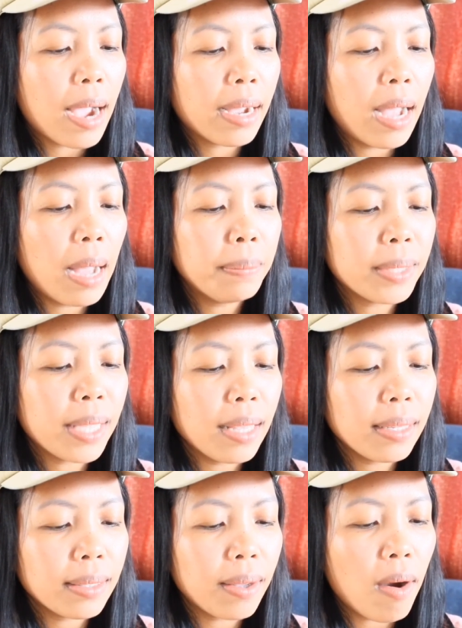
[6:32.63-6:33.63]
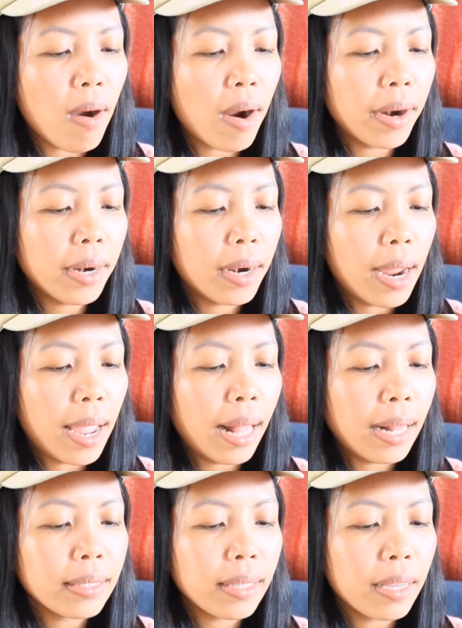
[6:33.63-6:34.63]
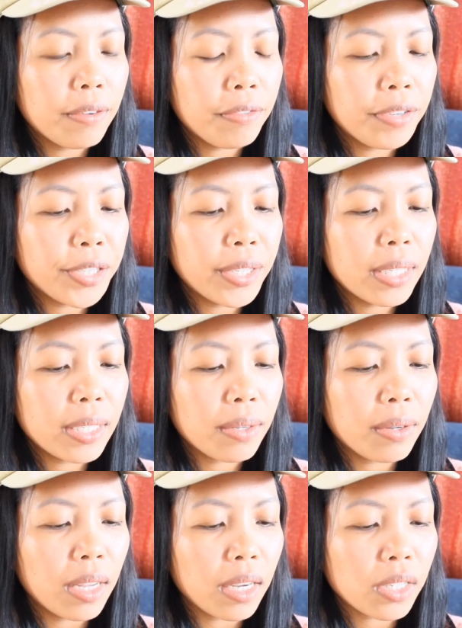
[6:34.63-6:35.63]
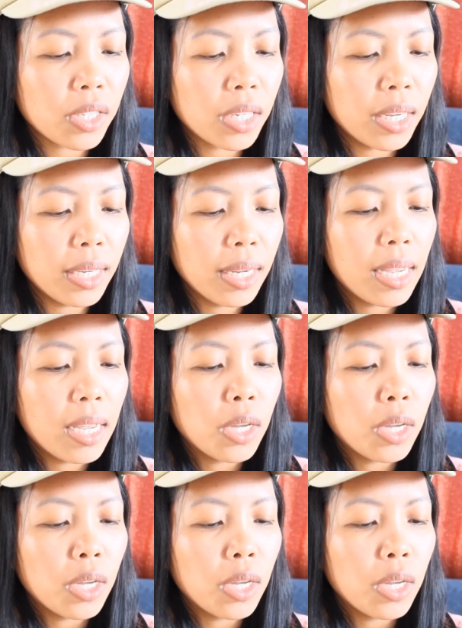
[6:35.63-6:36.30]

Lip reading: Kamta Star. Health and Fitness Collection.